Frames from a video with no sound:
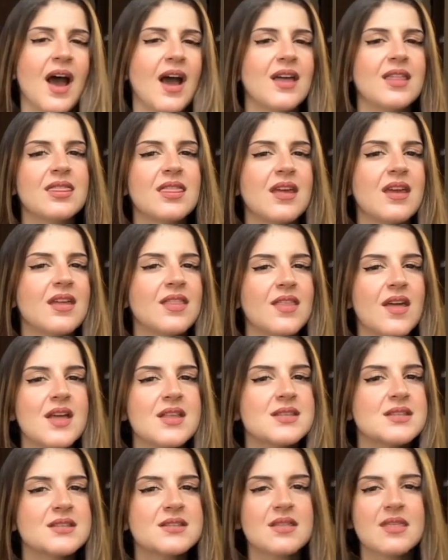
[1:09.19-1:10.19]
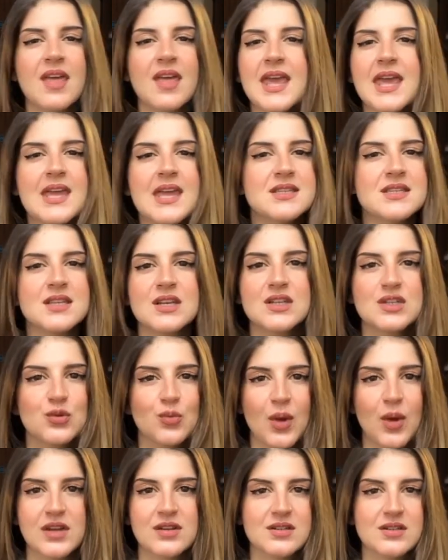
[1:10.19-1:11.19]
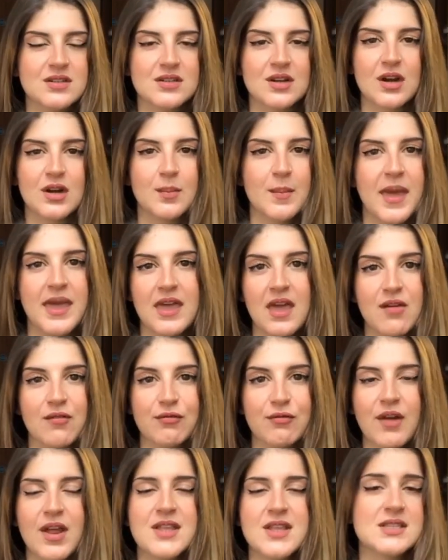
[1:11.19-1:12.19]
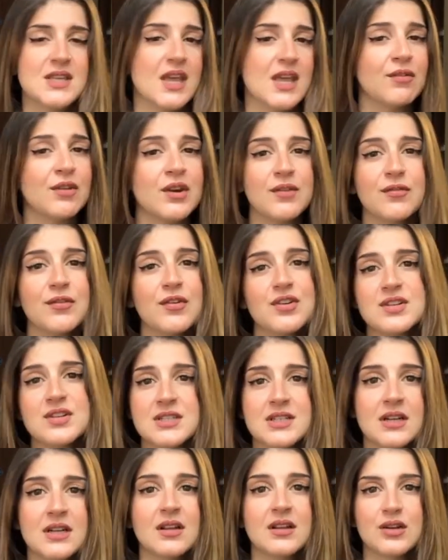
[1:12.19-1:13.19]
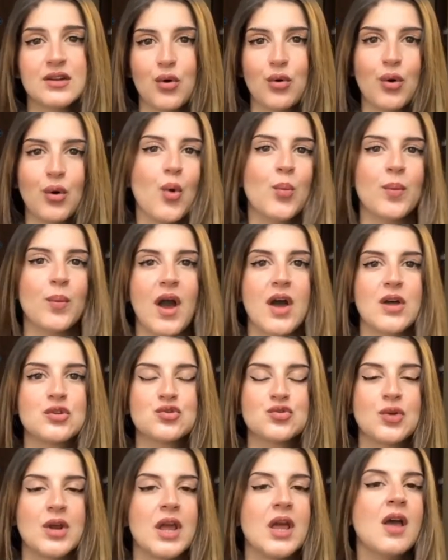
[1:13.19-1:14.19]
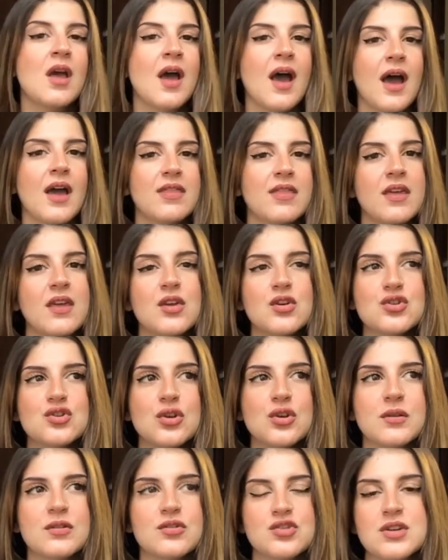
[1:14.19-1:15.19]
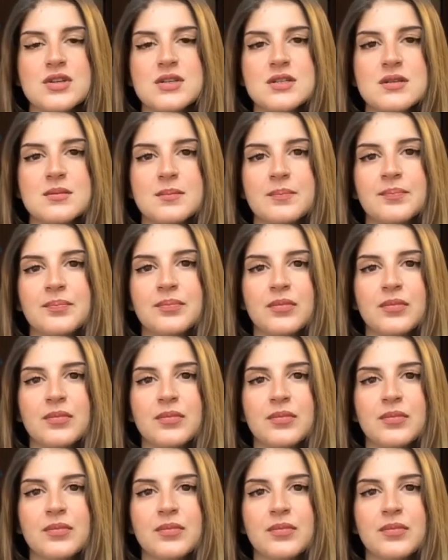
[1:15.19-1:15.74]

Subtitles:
I think that's the easiest way to start making friends, even if you're still at your home country. I think you should just